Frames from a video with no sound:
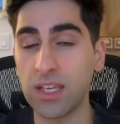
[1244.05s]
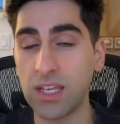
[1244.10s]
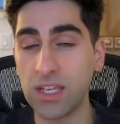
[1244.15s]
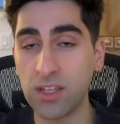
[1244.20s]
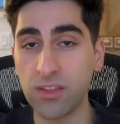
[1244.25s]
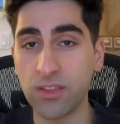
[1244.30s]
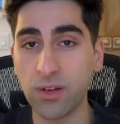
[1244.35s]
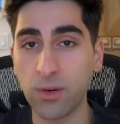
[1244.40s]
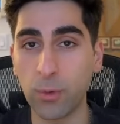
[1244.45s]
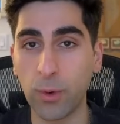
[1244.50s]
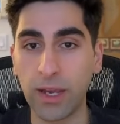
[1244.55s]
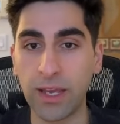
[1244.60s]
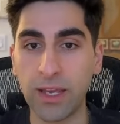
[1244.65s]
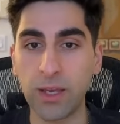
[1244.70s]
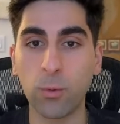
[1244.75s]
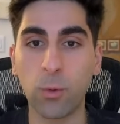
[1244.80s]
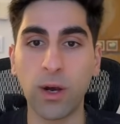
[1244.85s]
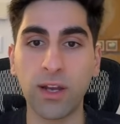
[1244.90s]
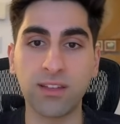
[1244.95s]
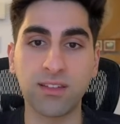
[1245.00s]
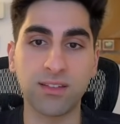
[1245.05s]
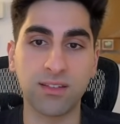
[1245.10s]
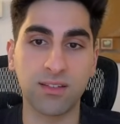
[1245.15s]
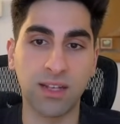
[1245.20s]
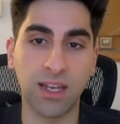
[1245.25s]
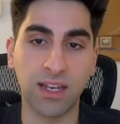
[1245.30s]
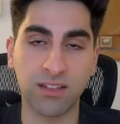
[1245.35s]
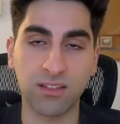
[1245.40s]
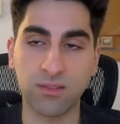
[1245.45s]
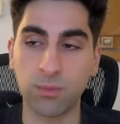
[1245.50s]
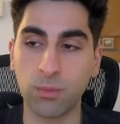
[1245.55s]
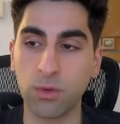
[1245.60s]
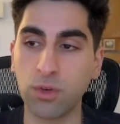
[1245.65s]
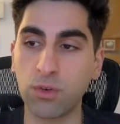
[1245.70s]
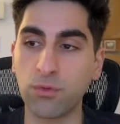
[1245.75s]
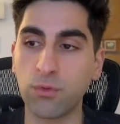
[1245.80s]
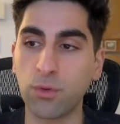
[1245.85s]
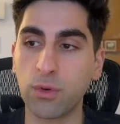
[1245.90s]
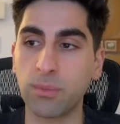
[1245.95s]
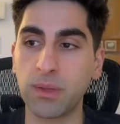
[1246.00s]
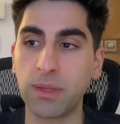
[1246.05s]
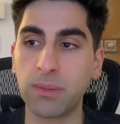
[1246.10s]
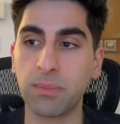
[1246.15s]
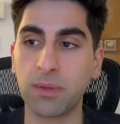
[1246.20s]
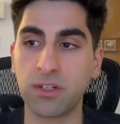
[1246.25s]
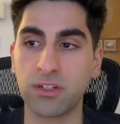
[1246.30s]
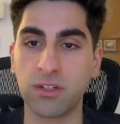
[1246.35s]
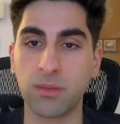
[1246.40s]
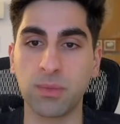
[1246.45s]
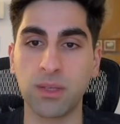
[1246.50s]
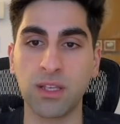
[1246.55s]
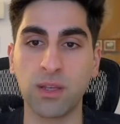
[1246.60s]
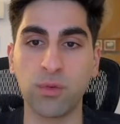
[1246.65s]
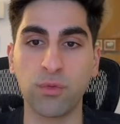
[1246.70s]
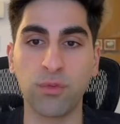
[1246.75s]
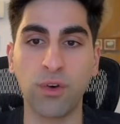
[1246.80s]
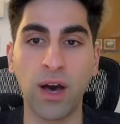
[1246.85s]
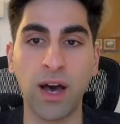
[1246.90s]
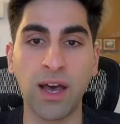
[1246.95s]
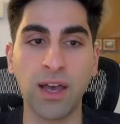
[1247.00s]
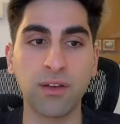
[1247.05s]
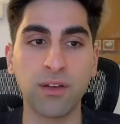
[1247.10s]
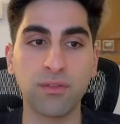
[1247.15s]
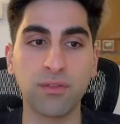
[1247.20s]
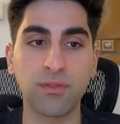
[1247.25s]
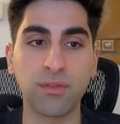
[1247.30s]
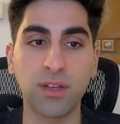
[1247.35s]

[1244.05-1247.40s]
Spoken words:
Either way, white's next move would be bishop e5.